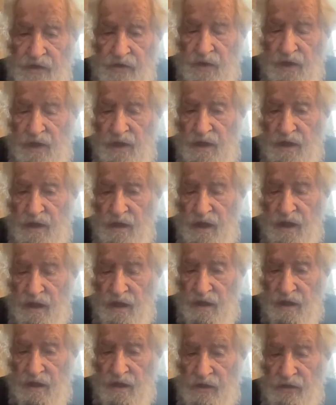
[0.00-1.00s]
trillion
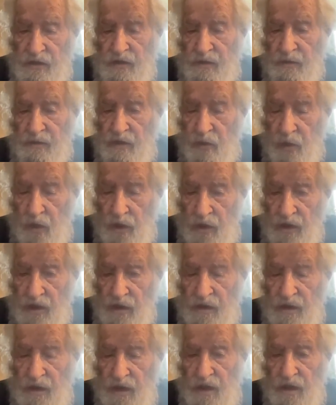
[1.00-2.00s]
from the
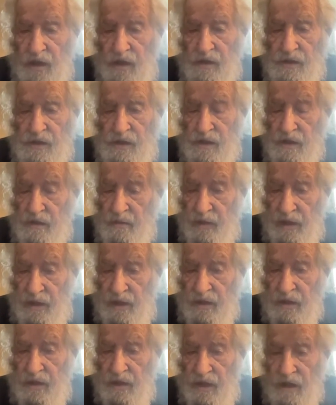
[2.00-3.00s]
working class and the
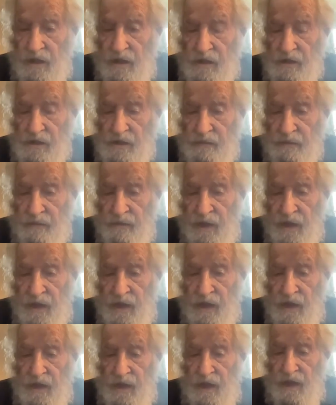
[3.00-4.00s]
middle class.
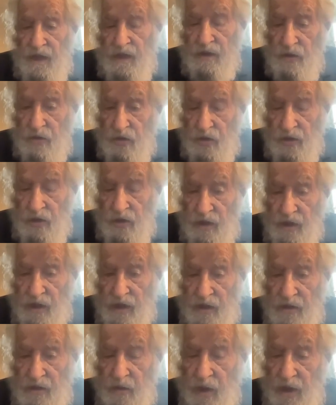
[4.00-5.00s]
And in order to
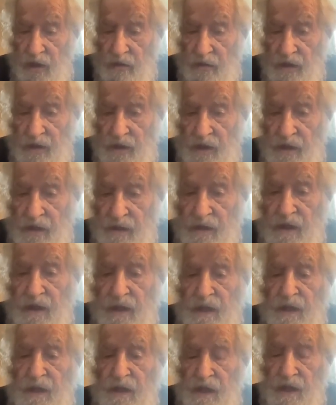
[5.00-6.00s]
get away with it,
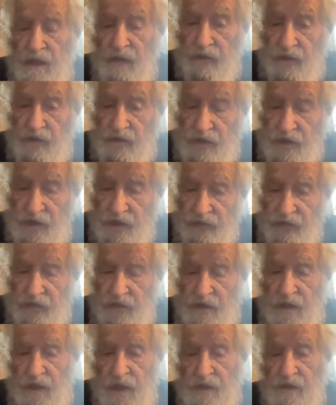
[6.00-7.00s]
you have to
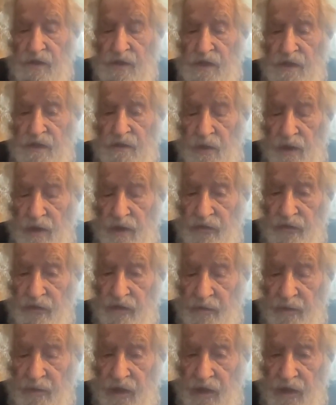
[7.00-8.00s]
shift attention away from
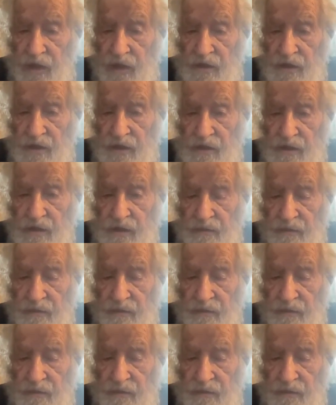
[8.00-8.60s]
the policies